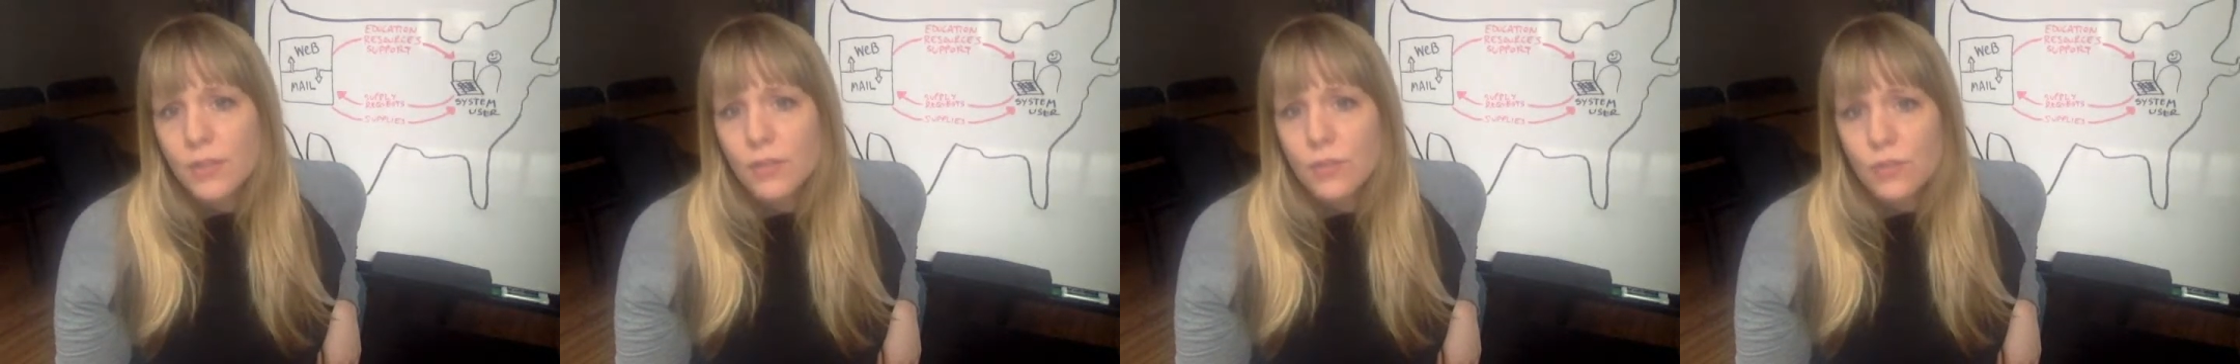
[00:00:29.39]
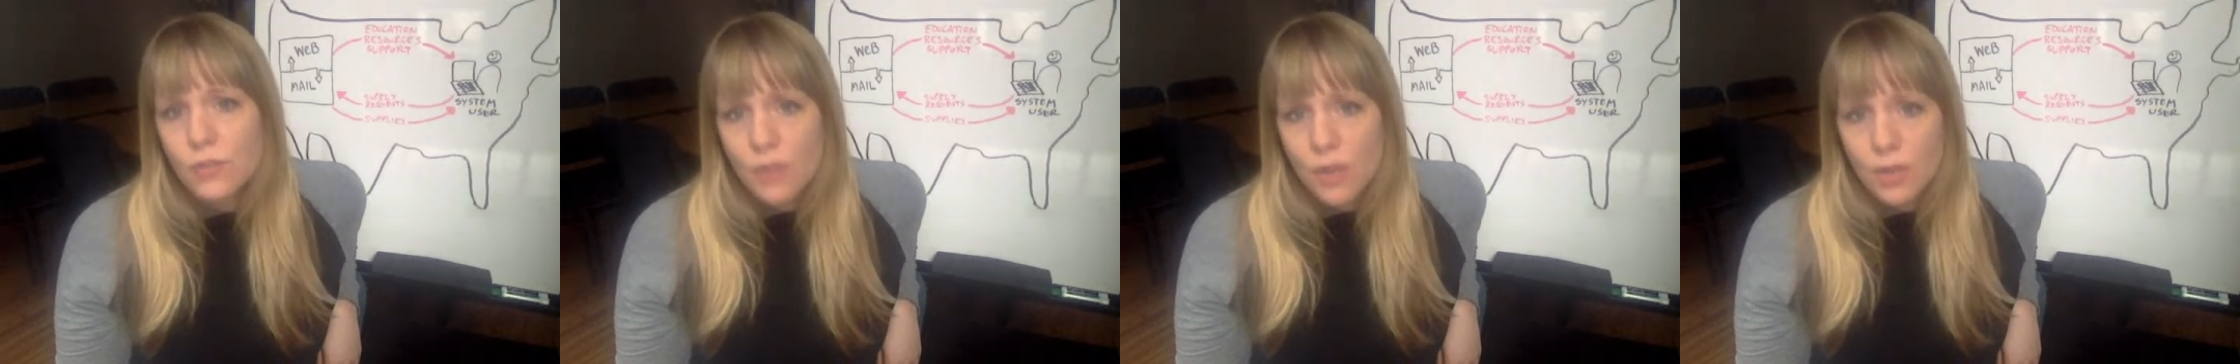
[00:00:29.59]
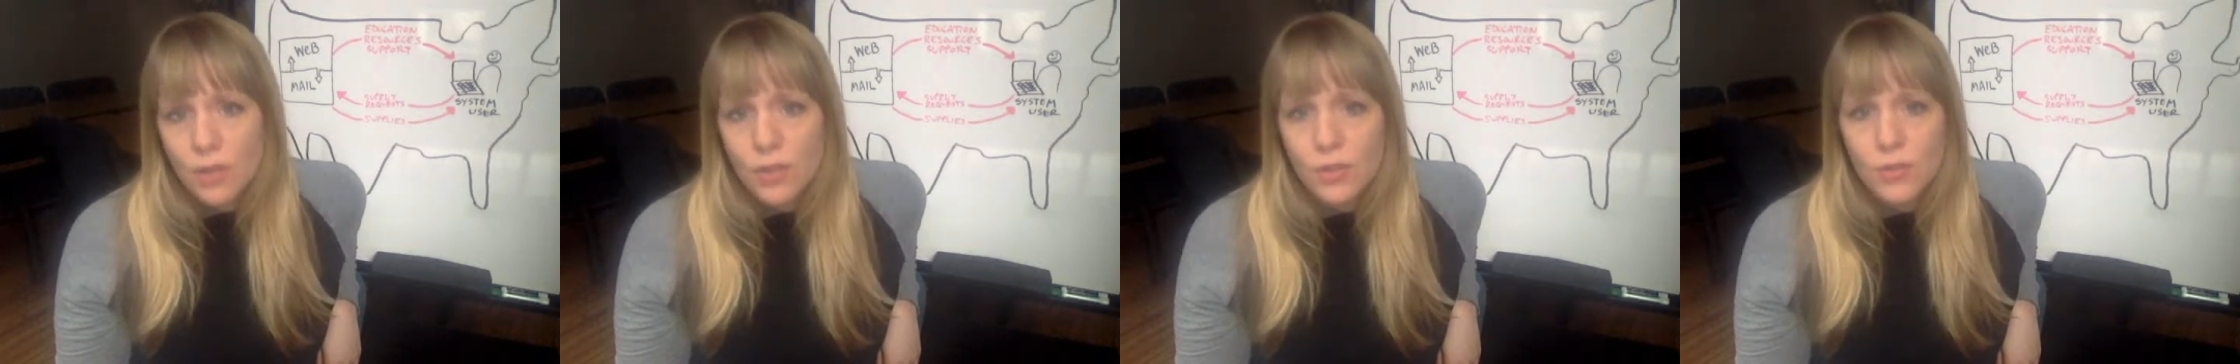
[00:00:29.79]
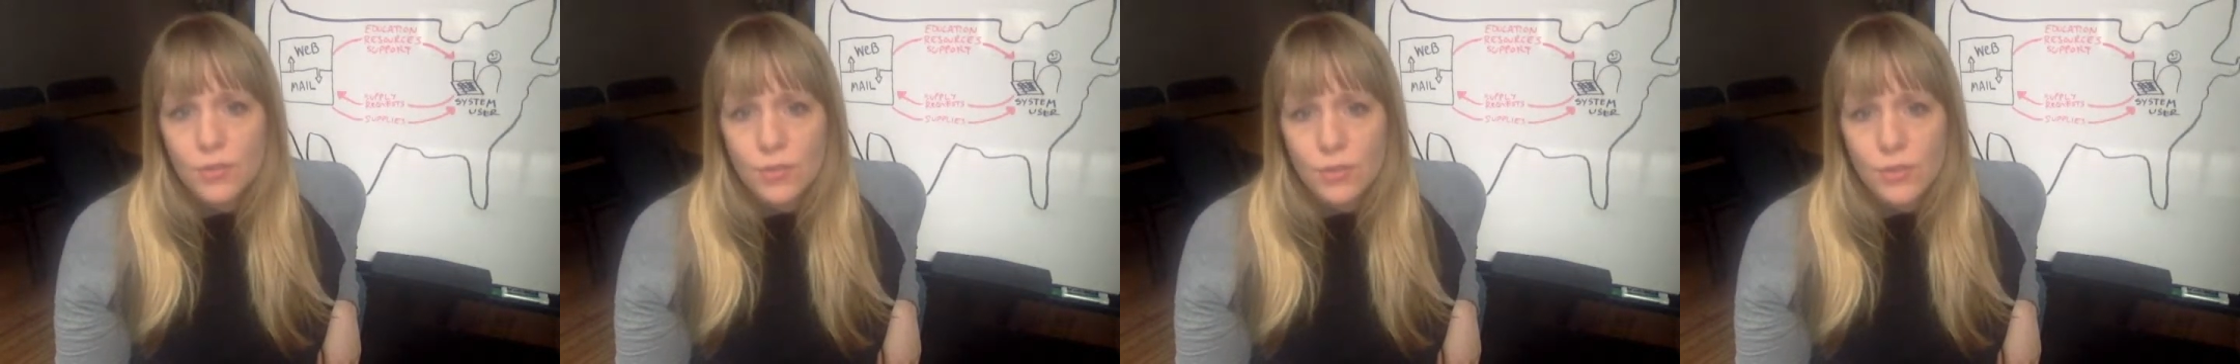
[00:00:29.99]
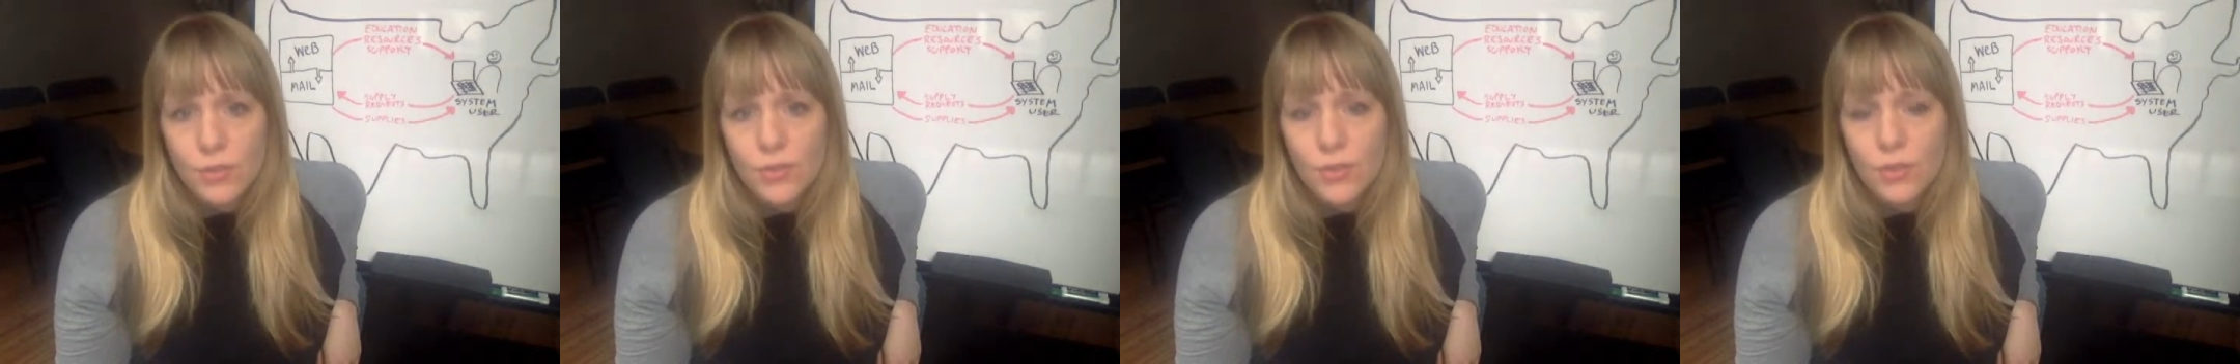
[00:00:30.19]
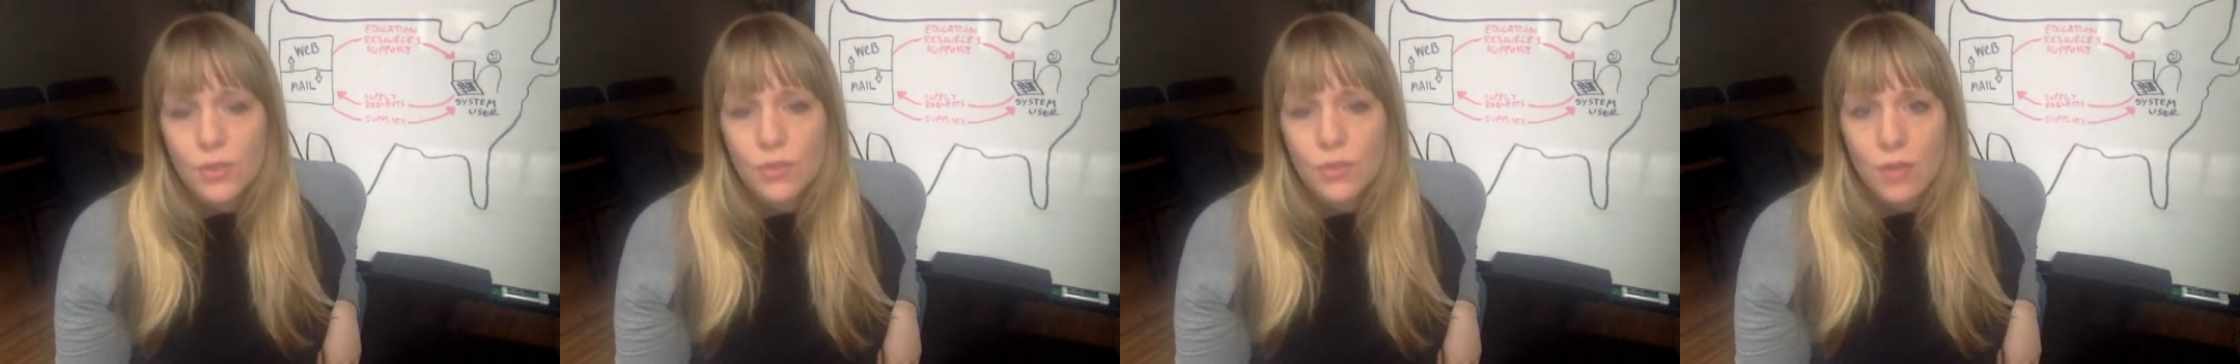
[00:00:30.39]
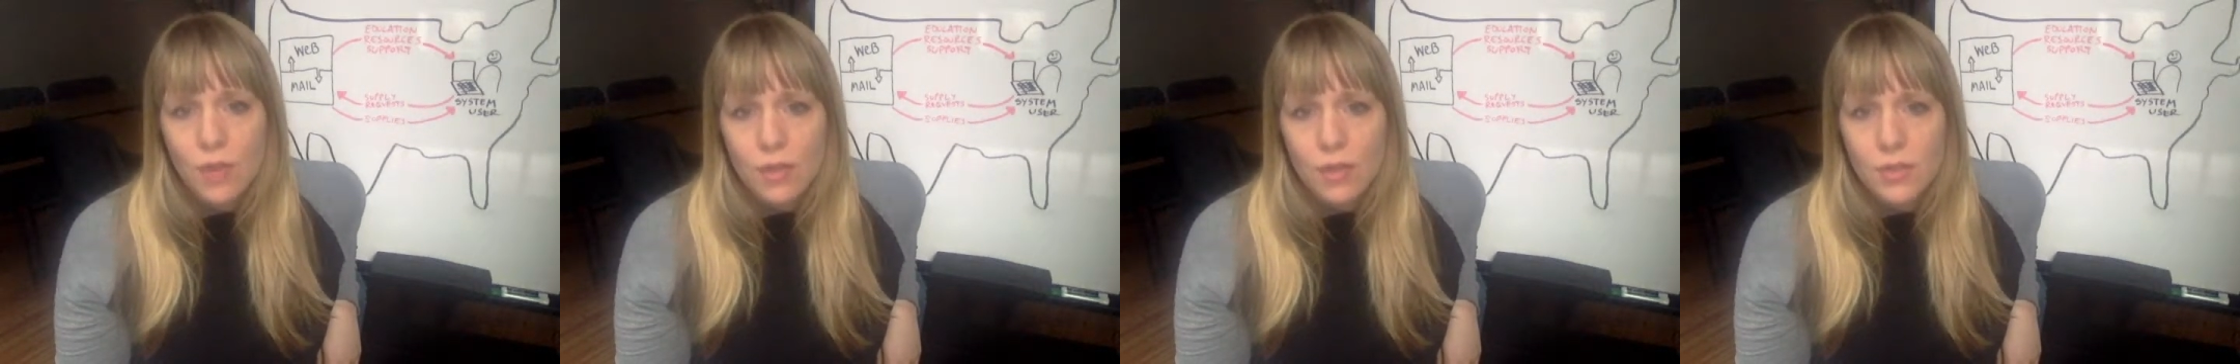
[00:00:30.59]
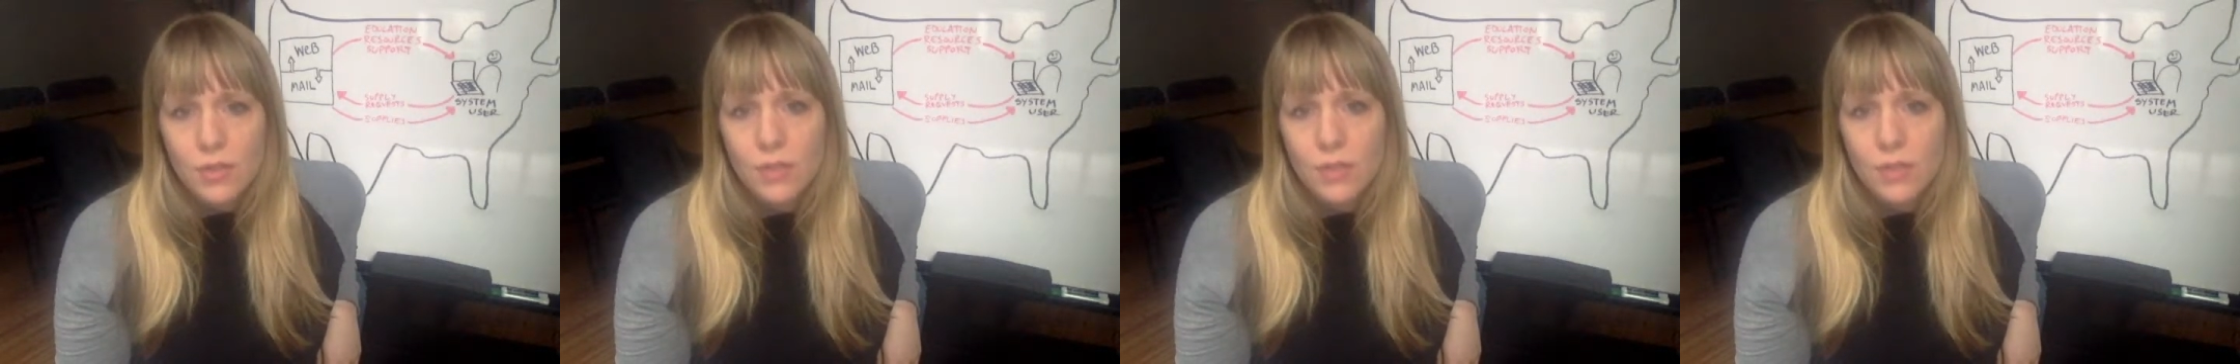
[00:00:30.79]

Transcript: drug users across